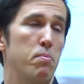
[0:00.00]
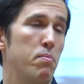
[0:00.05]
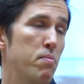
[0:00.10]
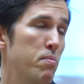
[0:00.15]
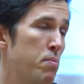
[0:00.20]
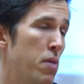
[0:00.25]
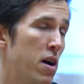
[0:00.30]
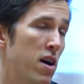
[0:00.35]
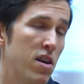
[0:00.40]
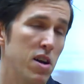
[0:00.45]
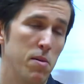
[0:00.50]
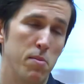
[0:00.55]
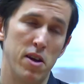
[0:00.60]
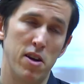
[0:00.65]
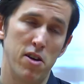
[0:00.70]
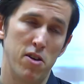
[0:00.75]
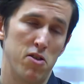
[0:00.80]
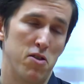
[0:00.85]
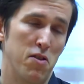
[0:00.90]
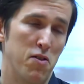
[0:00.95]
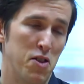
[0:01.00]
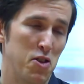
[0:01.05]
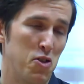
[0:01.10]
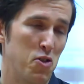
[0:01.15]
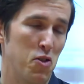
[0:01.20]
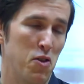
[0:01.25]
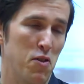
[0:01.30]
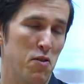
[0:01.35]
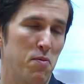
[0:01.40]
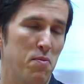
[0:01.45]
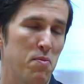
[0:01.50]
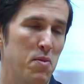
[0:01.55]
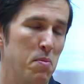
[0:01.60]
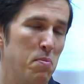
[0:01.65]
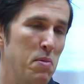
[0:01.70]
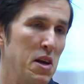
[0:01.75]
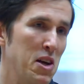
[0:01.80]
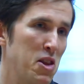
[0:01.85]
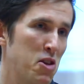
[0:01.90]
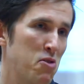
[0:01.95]
partly because of the sort of the
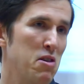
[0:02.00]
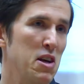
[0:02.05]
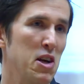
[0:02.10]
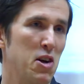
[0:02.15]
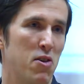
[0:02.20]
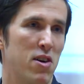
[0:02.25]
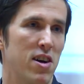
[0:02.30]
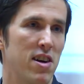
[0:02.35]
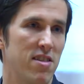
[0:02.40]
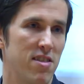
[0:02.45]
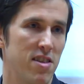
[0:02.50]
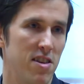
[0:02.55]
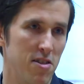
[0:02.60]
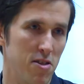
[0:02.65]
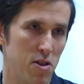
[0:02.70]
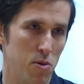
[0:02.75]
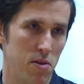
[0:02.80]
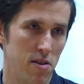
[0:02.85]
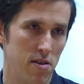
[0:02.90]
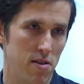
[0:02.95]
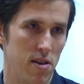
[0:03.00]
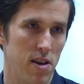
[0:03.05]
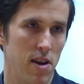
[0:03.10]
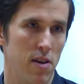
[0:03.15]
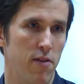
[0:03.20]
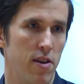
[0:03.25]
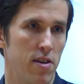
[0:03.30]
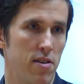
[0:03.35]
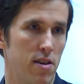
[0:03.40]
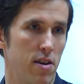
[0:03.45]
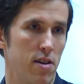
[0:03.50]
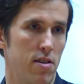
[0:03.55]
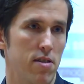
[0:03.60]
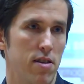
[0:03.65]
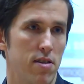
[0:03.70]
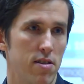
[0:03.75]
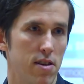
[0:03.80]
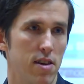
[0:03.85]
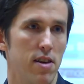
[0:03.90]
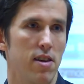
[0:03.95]
big three crises that we see affecting our
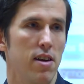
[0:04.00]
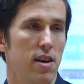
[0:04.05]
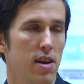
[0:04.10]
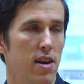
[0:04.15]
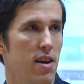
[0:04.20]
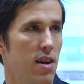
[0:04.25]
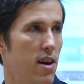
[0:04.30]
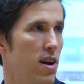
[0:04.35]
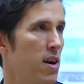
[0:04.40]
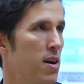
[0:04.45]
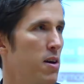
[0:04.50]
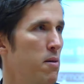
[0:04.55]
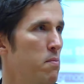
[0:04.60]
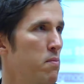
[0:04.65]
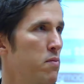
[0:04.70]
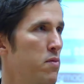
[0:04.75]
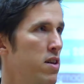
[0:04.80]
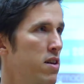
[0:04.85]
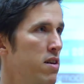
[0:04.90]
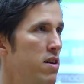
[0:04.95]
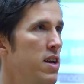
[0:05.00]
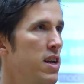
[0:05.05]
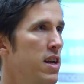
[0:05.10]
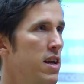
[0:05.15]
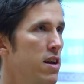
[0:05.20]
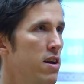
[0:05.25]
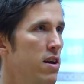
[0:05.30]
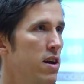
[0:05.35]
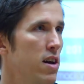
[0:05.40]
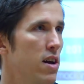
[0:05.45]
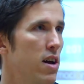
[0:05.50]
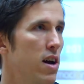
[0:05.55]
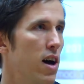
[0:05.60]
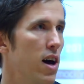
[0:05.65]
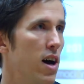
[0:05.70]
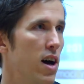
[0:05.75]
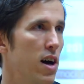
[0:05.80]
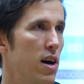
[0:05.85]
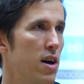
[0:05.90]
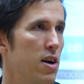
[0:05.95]
city, the need
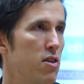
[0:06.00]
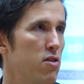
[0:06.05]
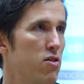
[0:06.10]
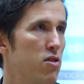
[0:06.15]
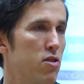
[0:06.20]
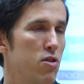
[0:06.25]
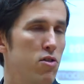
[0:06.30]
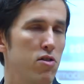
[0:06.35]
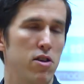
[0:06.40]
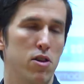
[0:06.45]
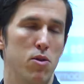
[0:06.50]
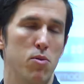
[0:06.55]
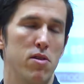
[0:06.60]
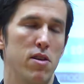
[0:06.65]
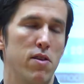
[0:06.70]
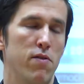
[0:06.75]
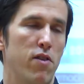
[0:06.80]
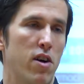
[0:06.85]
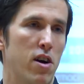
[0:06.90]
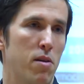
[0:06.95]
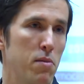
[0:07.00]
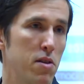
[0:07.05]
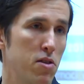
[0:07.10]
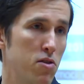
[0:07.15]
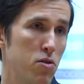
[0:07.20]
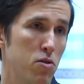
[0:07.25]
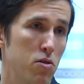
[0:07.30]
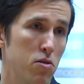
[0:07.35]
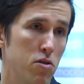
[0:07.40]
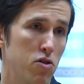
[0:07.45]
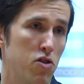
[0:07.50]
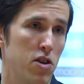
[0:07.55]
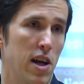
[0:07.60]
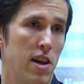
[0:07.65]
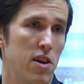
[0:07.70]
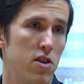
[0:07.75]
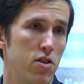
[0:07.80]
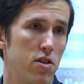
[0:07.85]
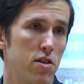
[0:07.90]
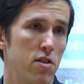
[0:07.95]
to deal with environmental
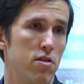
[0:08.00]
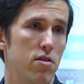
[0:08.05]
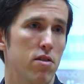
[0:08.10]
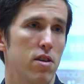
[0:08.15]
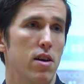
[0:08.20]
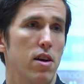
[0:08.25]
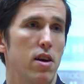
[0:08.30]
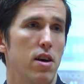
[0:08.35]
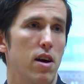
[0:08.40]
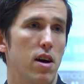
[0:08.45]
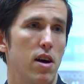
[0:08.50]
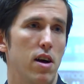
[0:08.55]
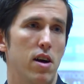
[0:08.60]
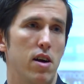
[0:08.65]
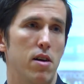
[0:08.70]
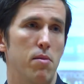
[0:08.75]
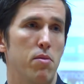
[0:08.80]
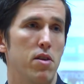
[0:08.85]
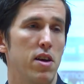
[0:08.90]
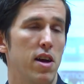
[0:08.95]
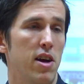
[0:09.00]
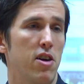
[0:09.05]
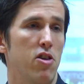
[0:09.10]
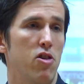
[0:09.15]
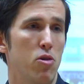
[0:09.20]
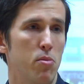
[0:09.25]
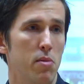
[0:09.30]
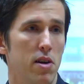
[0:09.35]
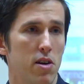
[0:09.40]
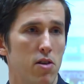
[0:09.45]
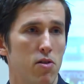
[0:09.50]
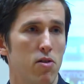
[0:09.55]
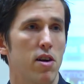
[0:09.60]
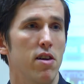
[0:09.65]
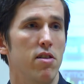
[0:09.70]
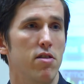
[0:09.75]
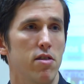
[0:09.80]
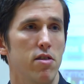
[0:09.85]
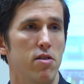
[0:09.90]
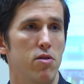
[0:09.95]
challenges, the economic
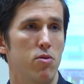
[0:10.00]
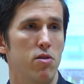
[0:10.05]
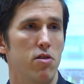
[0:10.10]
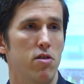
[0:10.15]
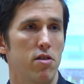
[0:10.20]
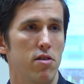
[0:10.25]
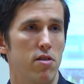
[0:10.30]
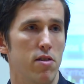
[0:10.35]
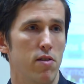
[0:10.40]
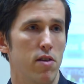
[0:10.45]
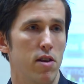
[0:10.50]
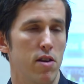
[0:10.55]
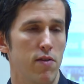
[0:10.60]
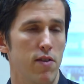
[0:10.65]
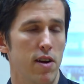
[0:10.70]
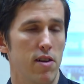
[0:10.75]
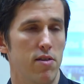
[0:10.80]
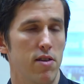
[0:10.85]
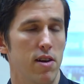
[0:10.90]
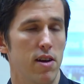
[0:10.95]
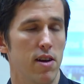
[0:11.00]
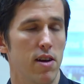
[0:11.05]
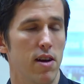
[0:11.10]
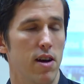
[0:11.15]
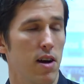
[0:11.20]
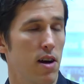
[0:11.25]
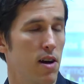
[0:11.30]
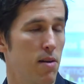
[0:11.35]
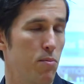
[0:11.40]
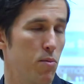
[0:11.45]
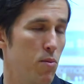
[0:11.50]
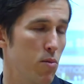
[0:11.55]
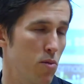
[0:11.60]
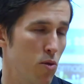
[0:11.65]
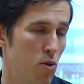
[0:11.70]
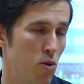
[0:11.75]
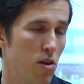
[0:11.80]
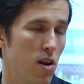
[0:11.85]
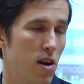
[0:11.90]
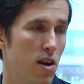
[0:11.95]
crisis which is affecting
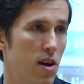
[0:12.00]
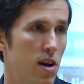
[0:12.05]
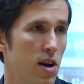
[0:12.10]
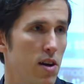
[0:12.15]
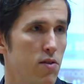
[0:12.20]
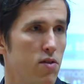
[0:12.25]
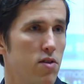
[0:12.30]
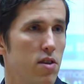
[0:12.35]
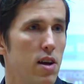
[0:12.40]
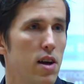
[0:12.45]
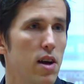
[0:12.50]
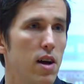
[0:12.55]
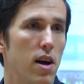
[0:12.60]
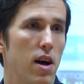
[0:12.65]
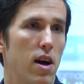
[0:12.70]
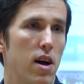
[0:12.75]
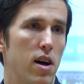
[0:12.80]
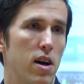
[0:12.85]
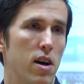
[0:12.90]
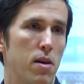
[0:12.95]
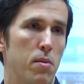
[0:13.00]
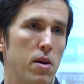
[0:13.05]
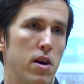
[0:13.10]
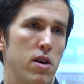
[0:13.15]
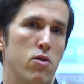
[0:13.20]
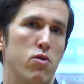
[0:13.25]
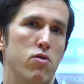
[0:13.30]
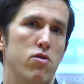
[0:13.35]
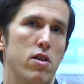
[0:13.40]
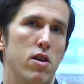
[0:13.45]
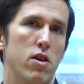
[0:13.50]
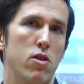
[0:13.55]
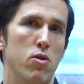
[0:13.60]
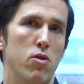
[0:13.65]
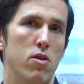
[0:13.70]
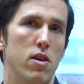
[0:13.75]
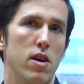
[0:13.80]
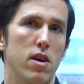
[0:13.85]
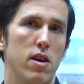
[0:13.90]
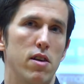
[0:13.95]
all our lives, and also
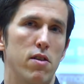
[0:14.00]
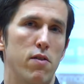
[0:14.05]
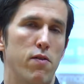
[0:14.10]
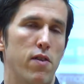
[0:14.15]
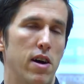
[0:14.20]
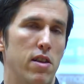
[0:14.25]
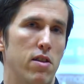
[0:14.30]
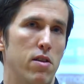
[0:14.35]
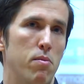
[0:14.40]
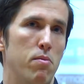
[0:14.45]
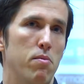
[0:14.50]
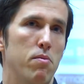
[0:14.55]
the fact that